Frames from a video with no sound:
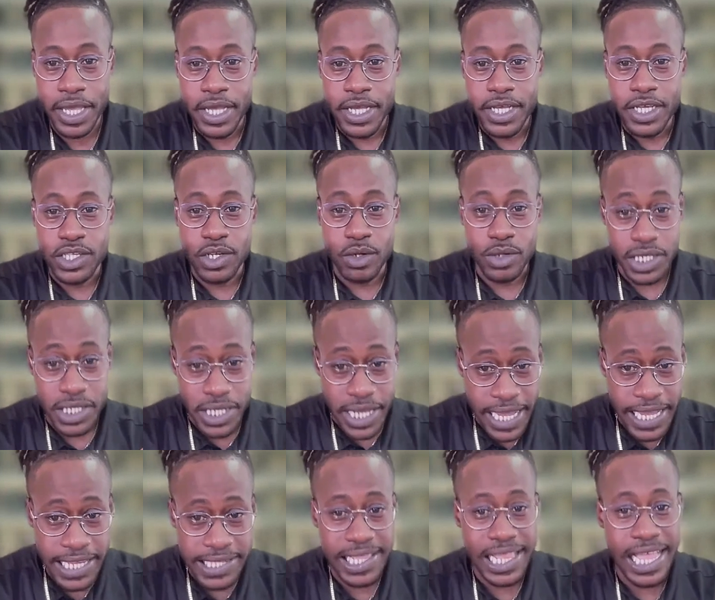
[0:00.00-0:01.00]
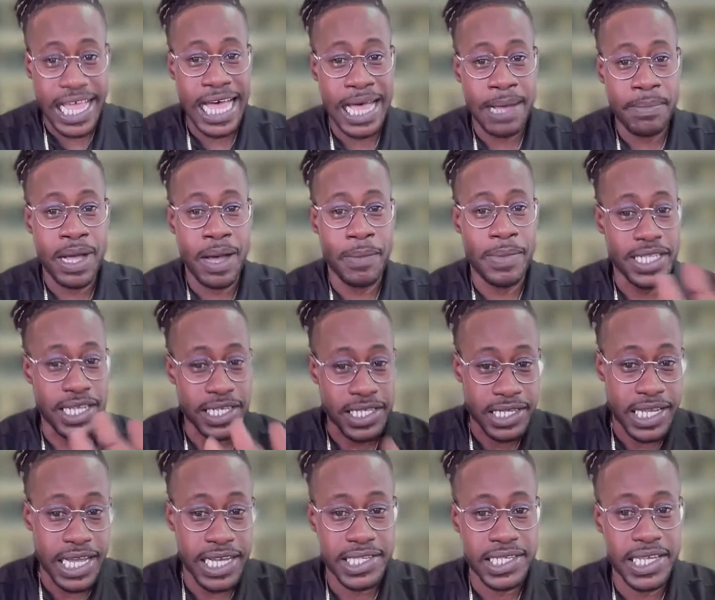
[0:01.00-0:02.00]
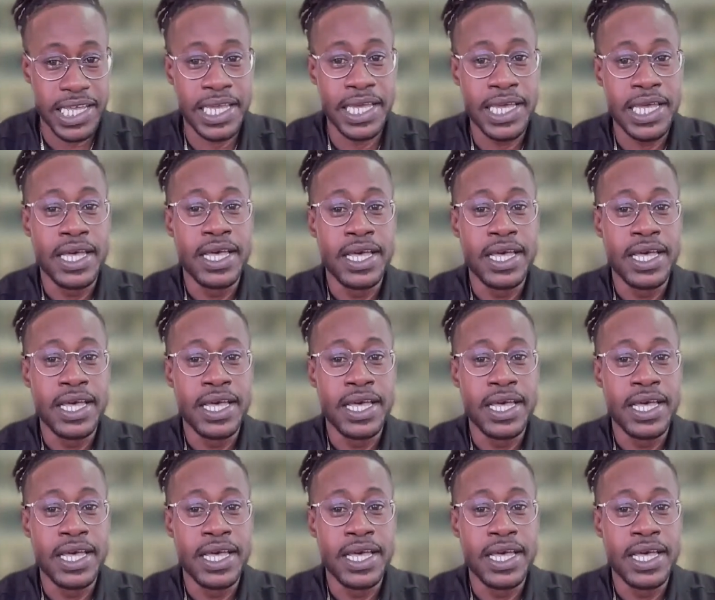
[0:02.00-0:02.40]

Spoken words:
So today's lab, I'll be discussing